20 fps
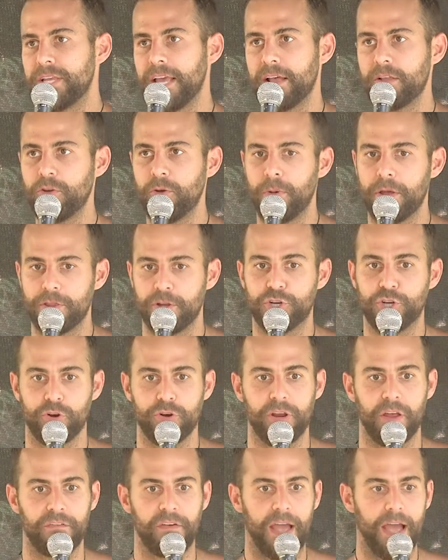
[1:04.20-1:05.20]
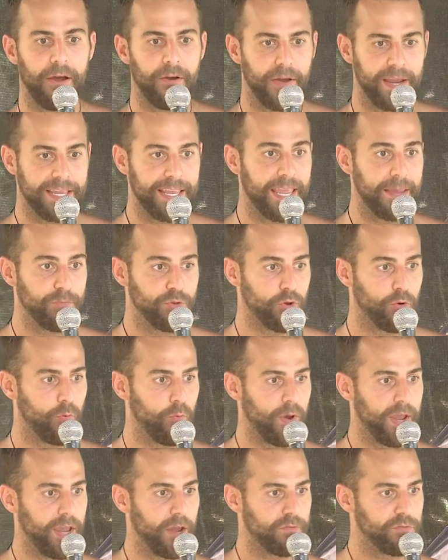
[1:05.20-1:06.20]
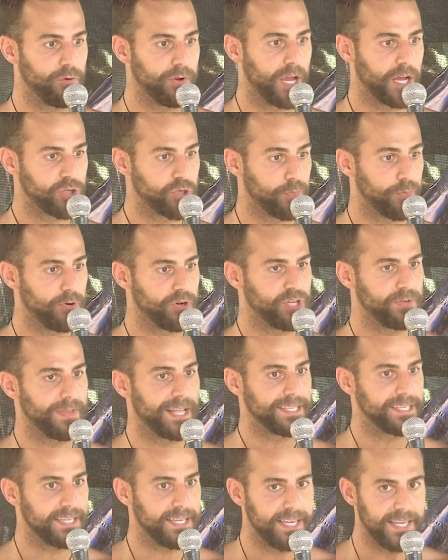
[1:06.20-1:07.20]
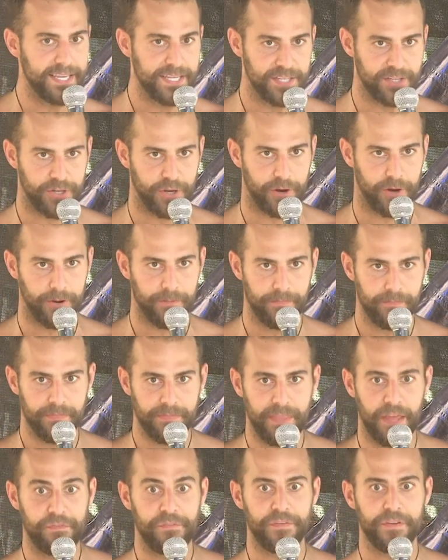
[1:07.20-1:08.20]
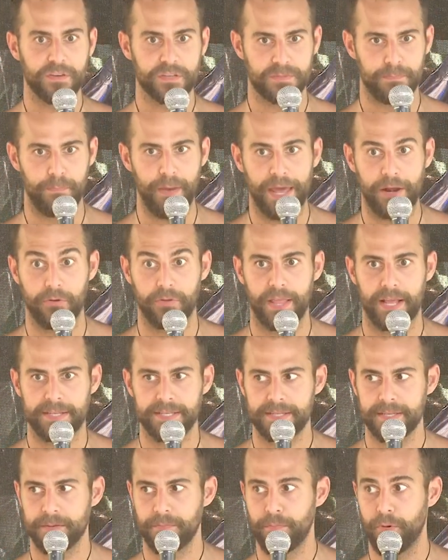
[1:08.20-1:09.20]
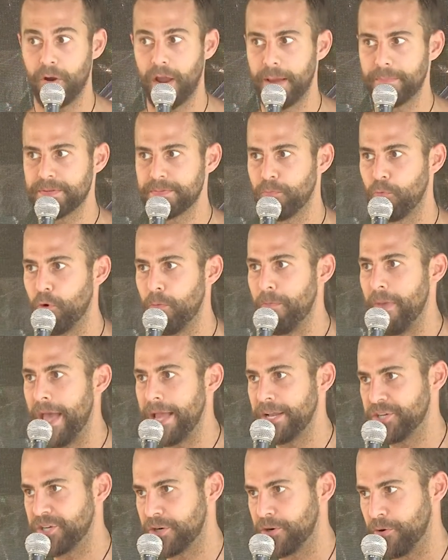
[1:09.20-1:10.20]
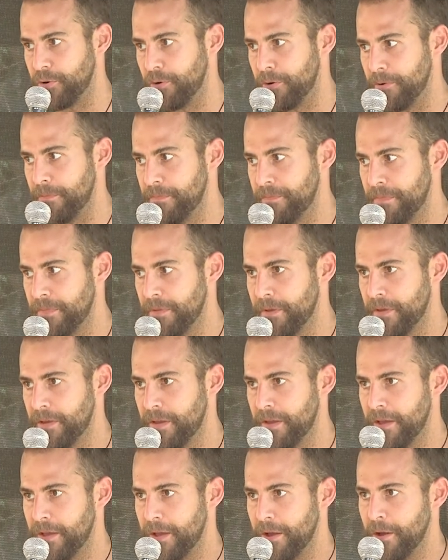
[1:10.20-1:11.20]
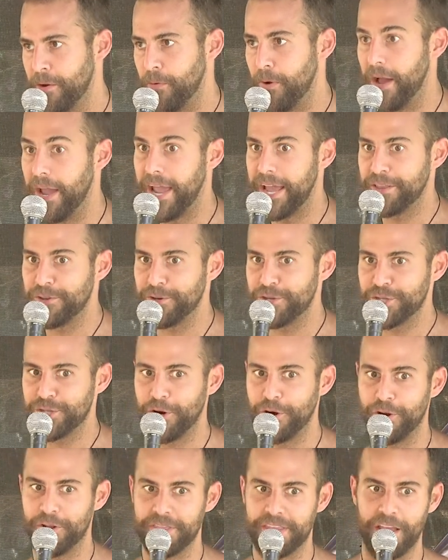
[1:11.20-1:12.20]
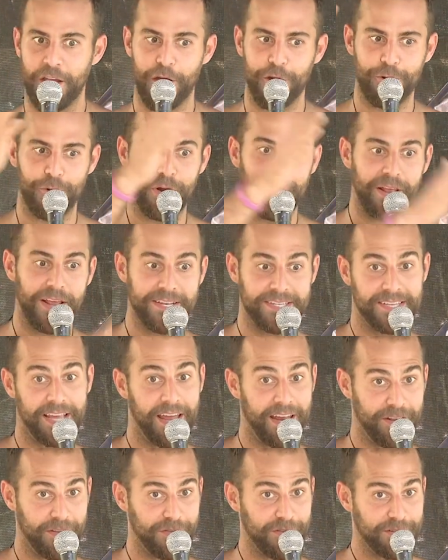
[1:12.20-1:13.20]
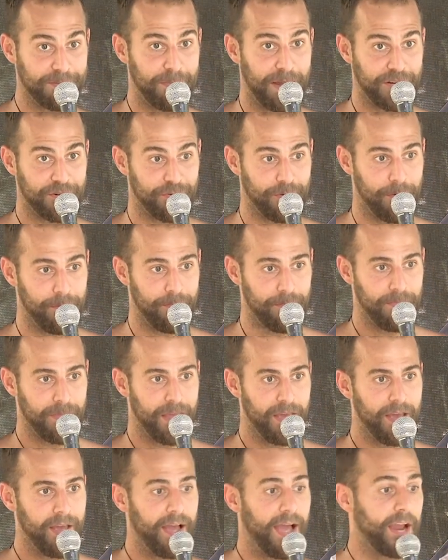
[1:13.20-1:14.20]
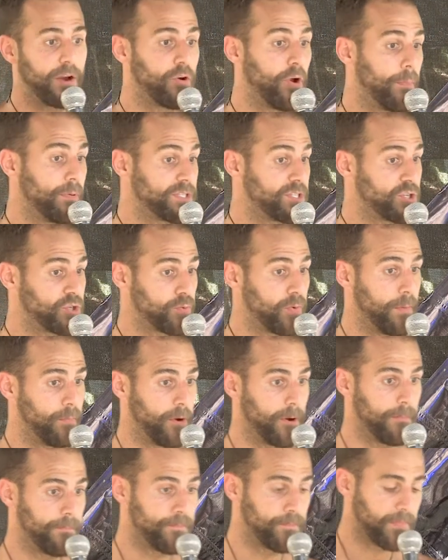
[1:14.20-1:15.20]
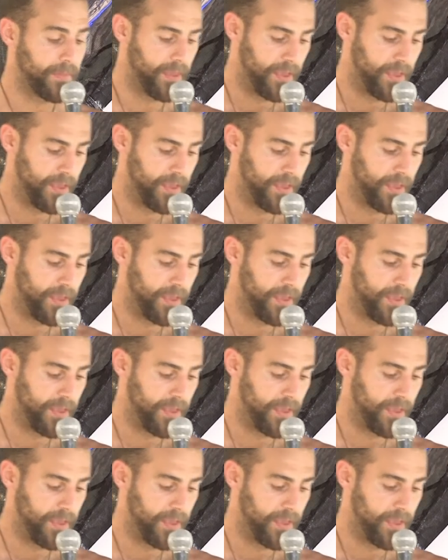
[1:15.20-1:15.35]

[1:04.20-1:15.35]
tell you about the journey of how I came to a way of doing entrepreneurship that's easier, that feels better, that's perhaps more magical, well, I had to start on the other side of the spectrum. I grew up as a swimmer.